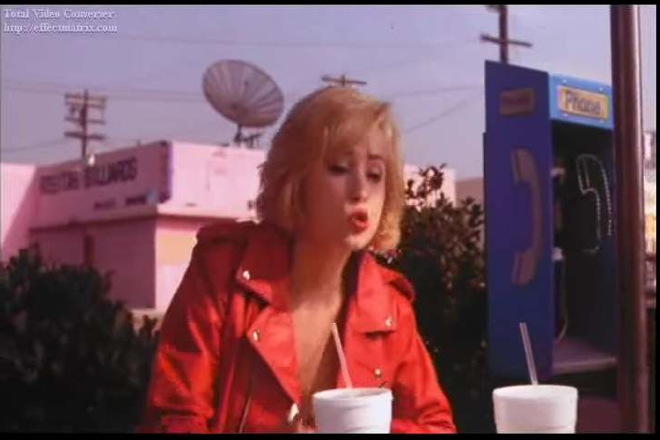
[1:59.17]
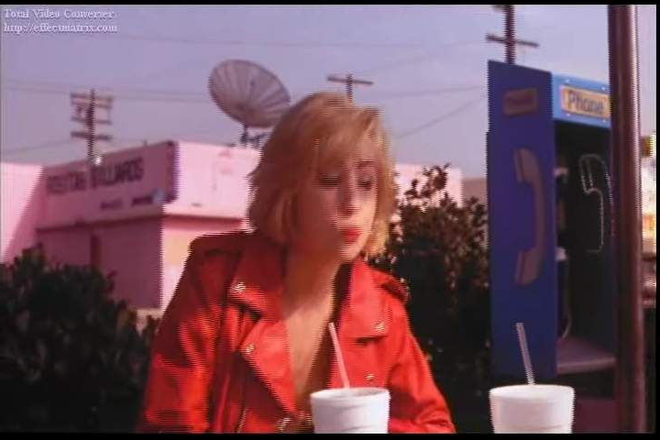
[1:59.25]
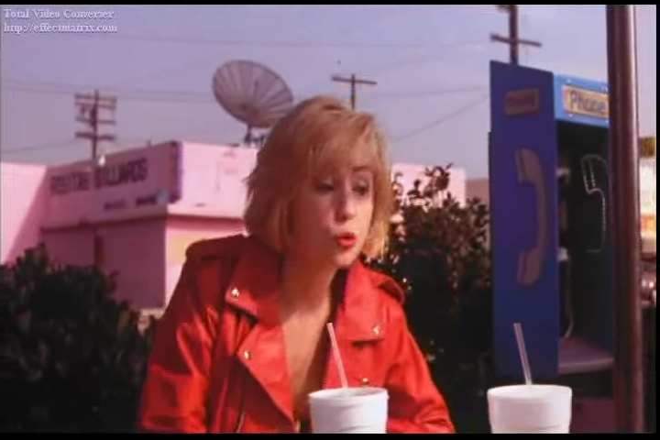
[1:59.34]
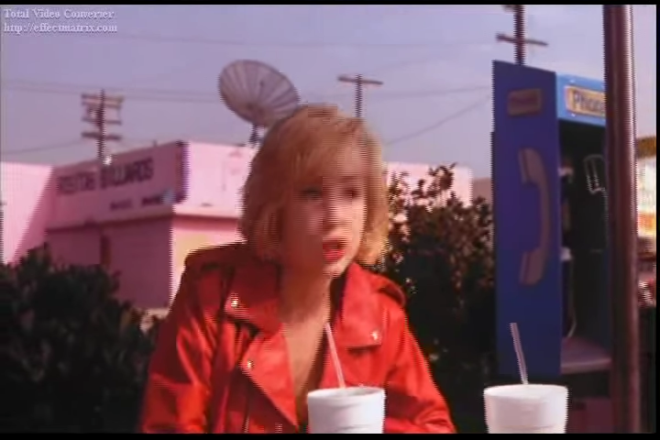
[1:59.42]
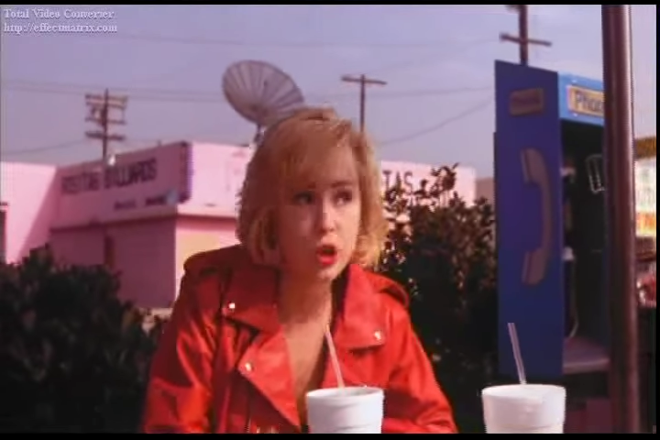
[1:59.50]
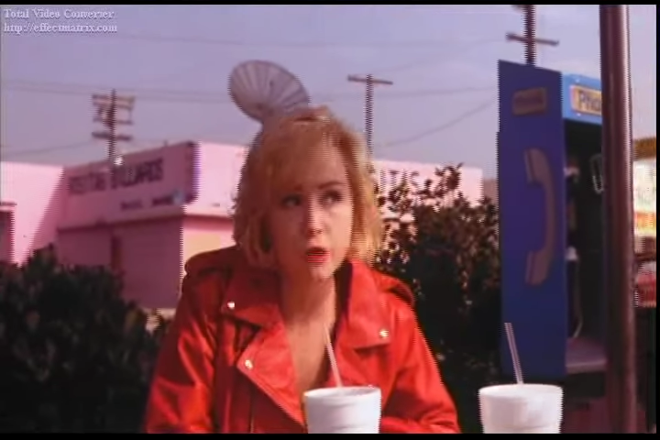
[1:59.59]

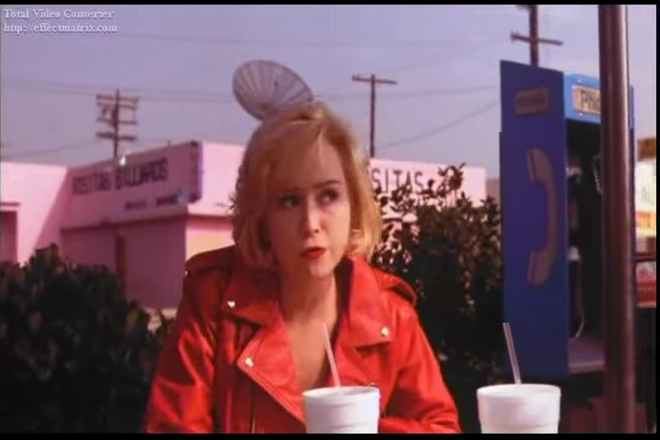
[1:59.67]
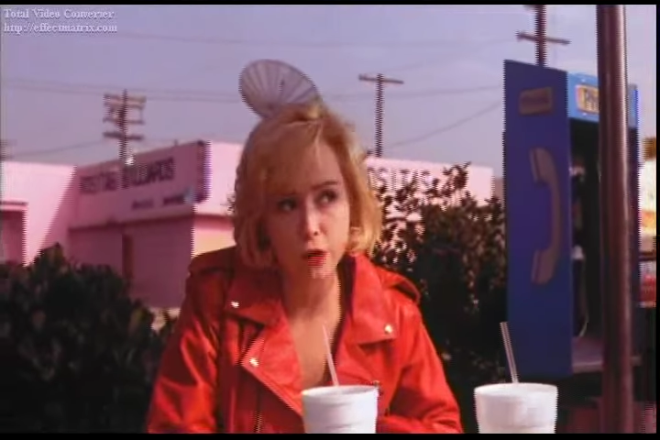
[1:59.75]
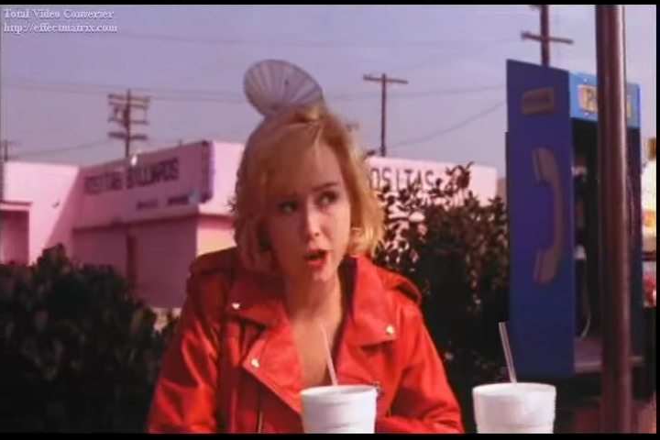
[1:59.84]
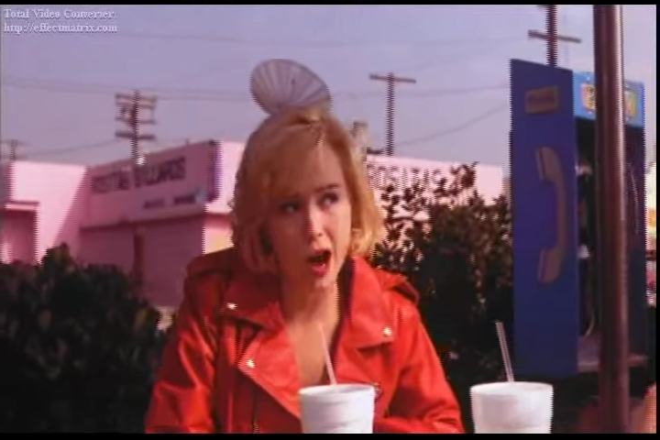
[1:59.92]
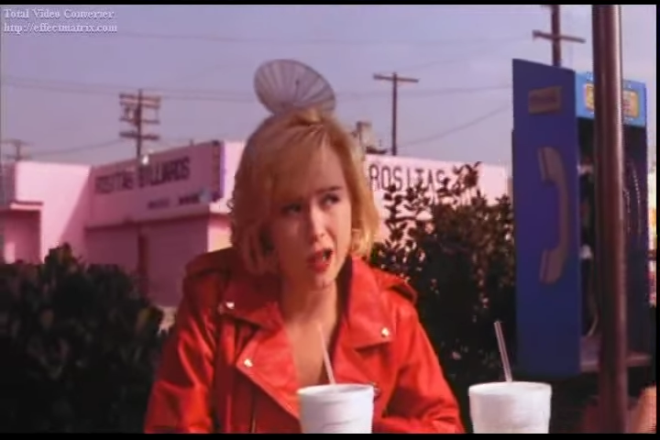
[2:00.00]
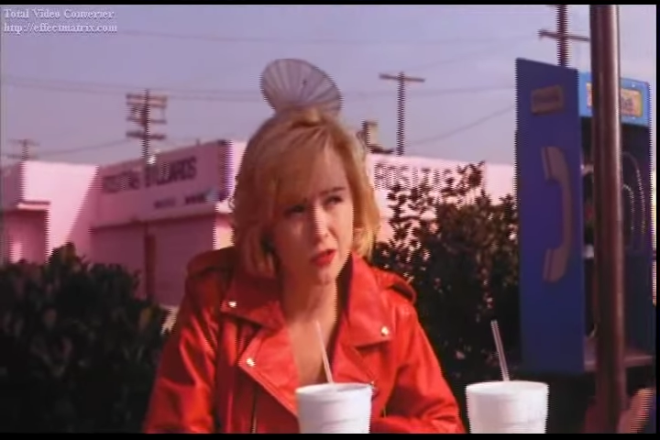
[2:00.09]
pretty good for a
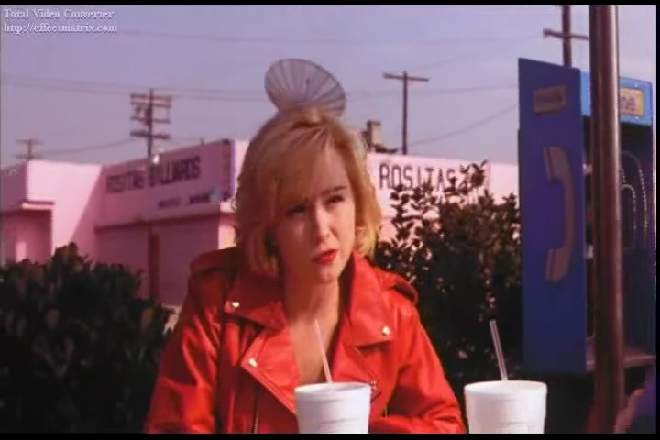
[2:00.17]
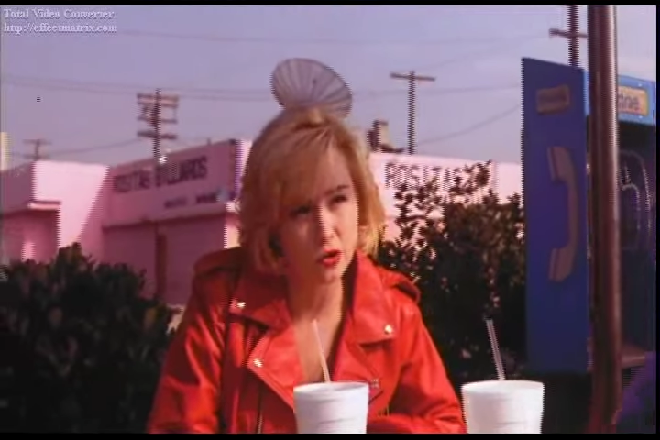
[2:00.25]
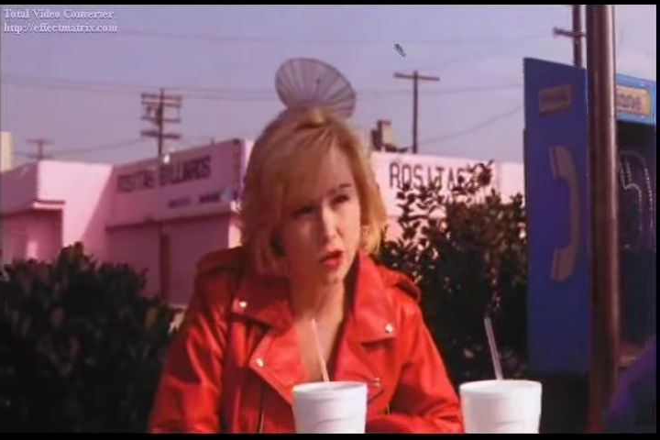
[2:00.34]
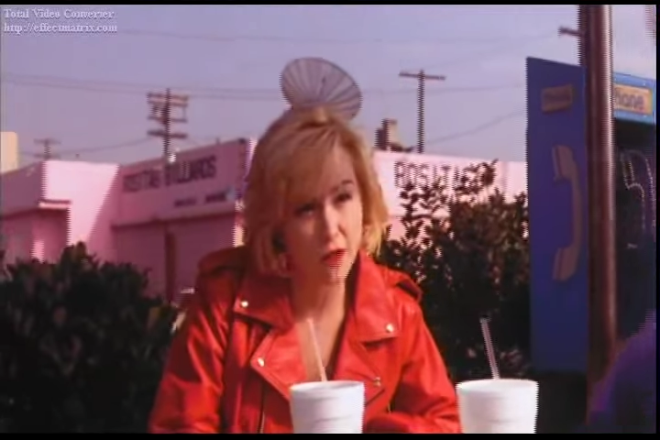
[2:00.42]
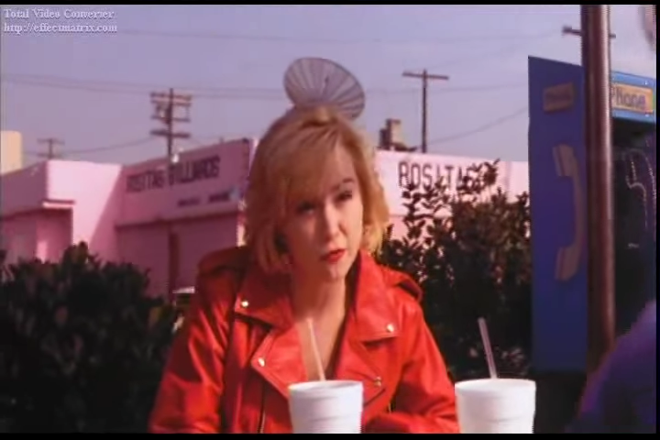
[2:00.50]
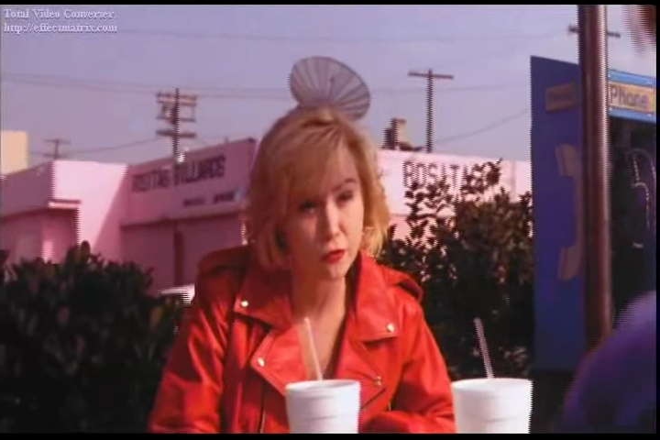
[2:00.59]
guy living a
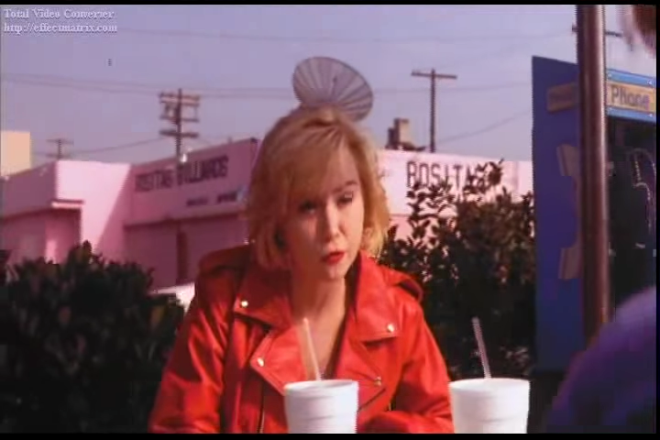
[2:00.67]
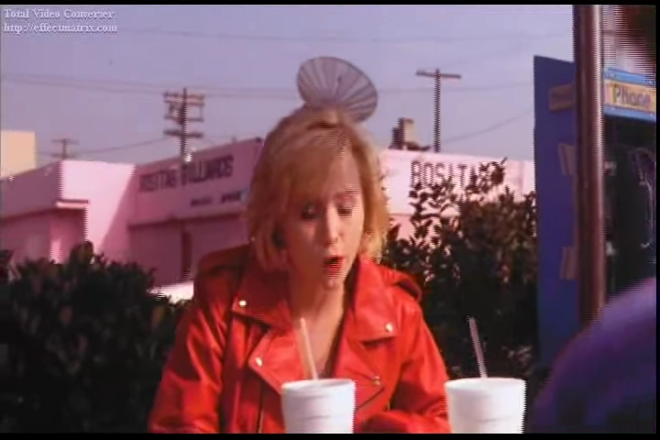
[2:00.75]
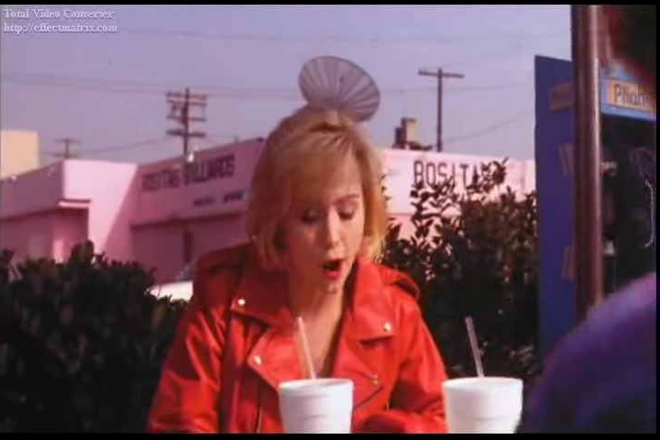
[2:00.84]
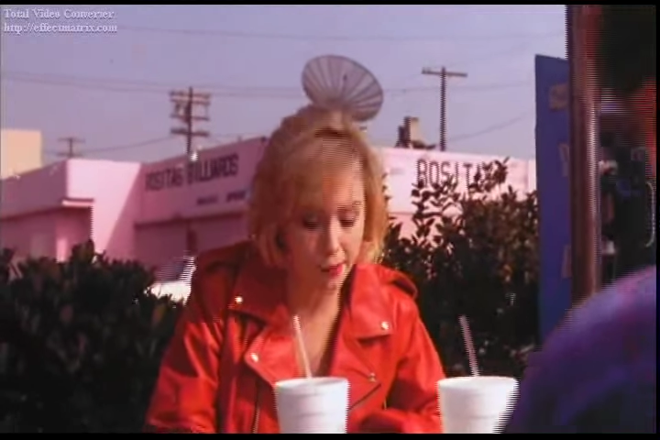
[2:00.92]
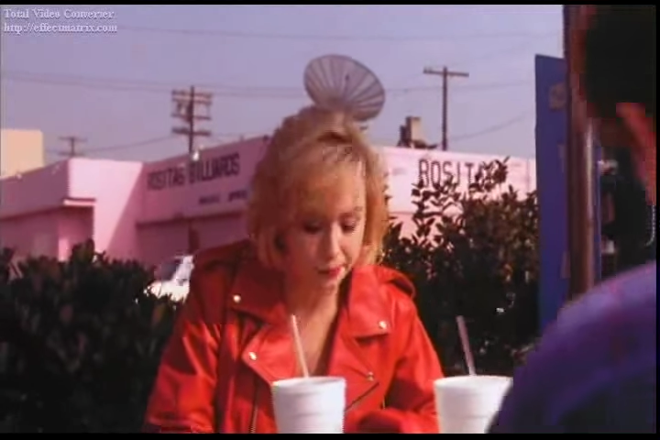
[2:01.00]
life of crime.